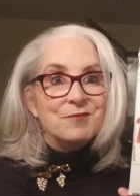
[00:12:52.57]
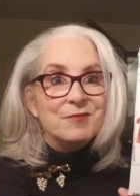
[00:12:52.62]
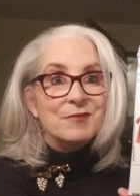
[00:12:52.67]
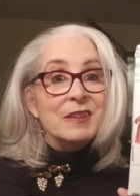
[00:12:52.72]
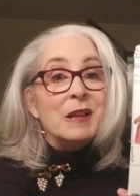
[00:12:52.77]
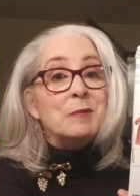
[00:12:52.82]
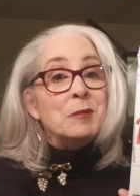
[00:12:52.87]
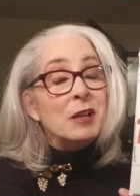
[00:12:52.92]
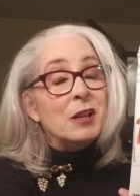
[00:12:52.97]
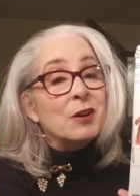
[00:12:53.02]

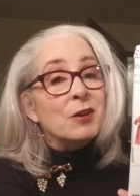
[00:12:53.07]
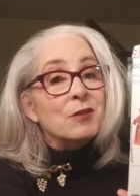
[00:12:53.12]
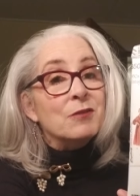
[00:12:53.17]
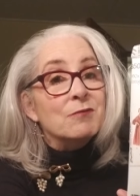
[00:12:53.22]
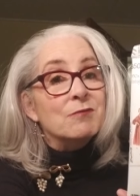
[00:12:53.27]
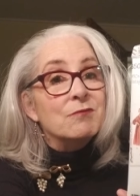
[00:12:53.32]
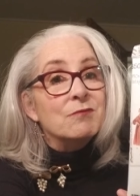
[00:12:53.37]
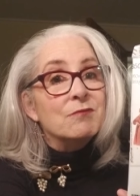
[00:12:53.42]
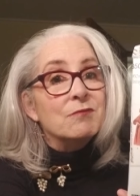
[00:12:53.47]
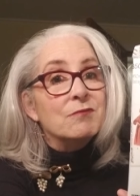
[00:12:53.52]
Let me know.
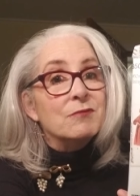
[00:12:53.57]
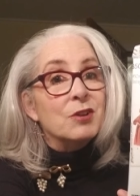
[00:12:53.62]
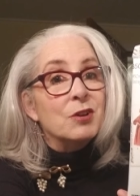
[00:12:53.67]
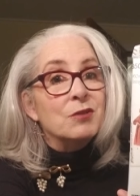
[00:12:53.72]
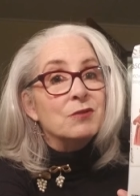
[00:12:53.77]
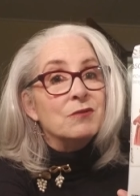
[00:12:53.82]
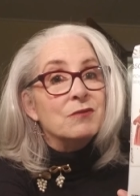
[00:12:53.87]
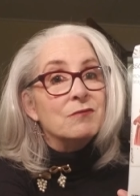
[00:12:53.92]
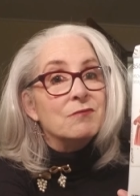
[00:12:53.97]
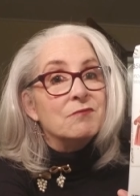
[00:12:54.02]

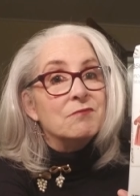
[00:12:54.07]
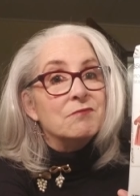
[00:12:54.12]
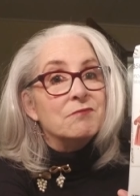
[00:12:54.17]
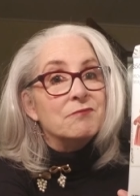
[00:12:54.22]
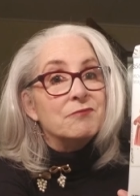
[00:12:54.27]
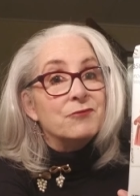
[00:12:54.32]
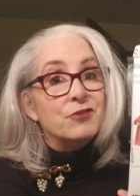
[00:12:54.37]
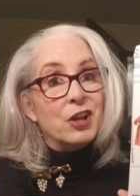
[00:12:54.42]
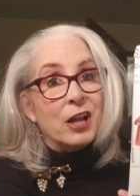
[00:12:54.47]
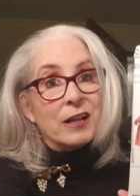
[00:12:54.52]
Coat,
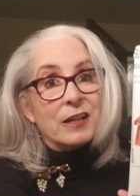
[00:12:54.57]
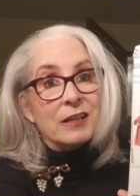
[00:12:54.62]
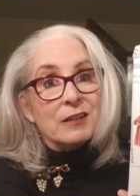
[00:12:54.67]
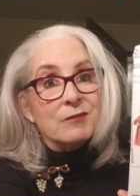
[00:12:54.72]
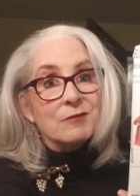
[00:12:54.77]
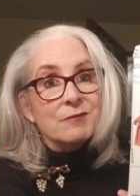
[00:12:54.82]
jacket.